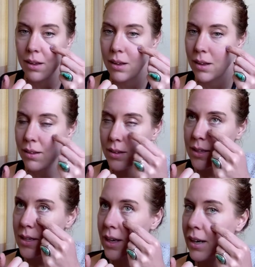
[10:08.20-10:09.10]
In
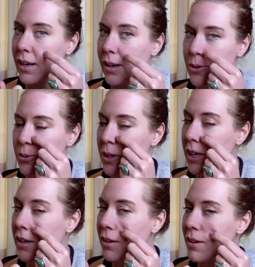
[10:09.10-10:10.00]
this area, I was
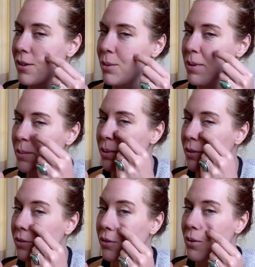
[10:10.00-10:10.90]
working a little bit
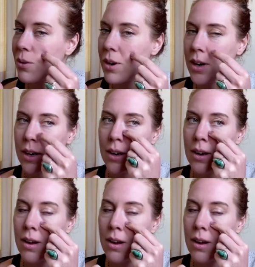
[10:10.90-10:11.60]
before.